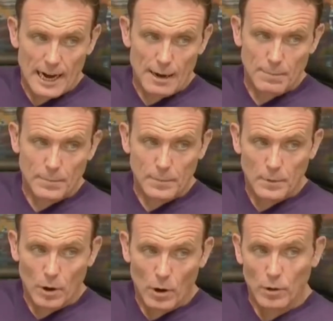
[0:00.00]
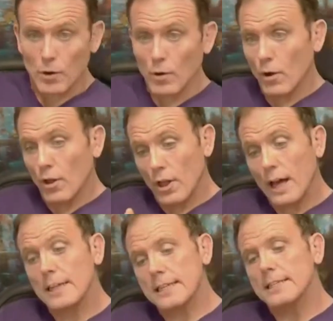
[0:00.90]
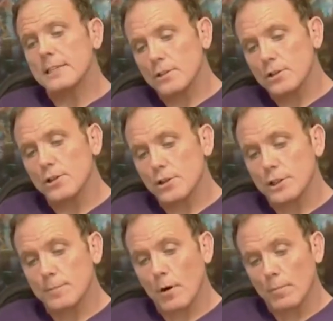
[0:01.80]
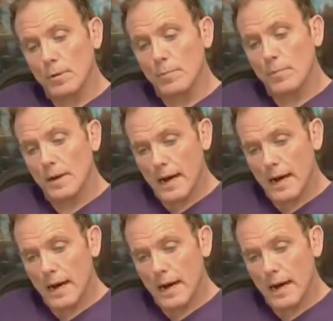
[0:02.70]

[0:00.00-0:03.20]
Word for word: Um, although that is a security problem.